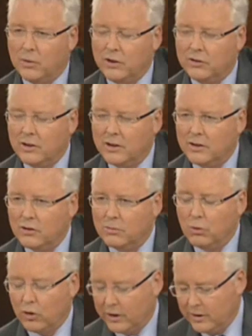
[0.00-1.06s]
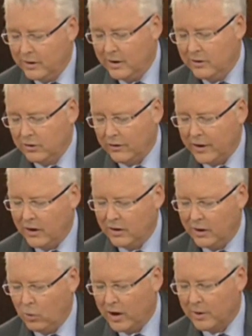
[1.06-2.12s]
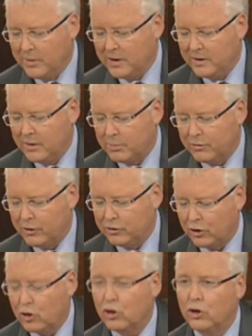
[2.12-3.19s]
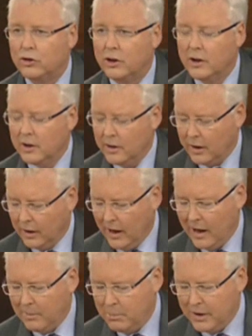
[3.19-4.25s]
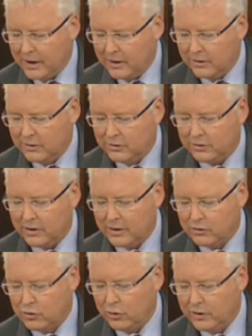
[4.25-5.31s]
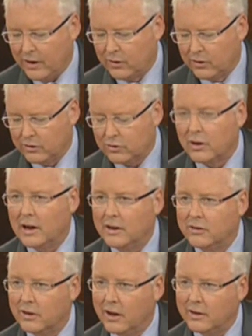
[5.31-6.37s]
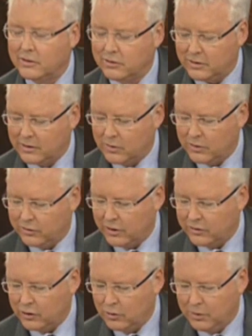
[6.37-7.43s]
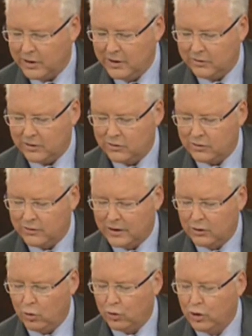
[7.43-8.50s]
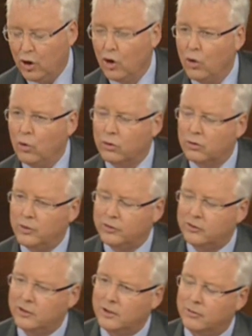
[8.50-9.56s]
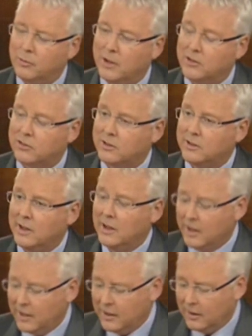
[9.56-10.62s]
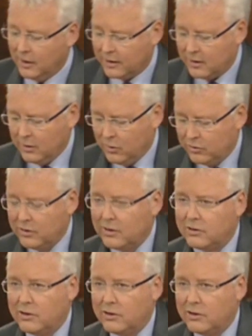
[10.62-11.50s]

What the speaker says: by what he's seen in your book. And he's not the only one. I mean, Professor Kurt Lambeck has joined other Australian scientists in criticising your book. He says you've ignored or twisted information. He, like you, is a